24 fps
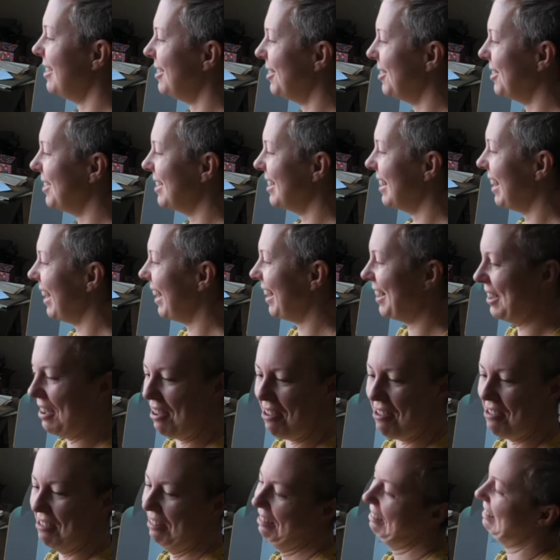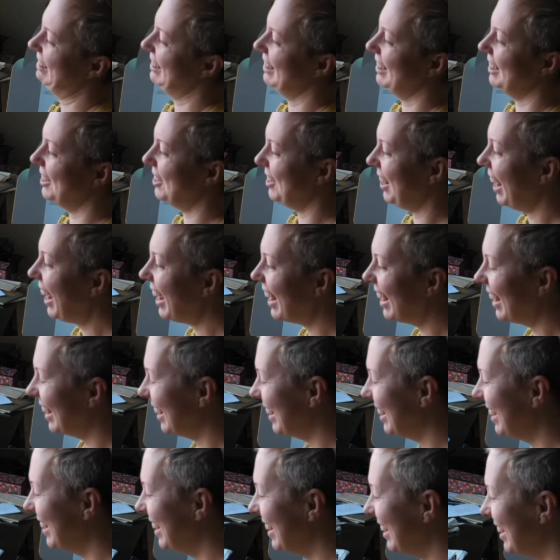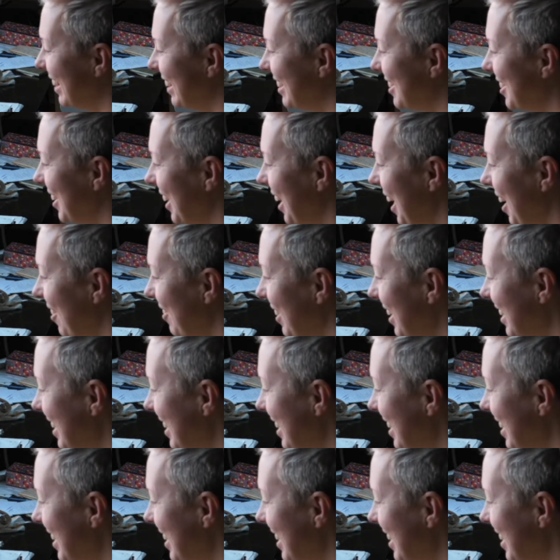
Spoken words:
So it's like, oh, great. So I can't wait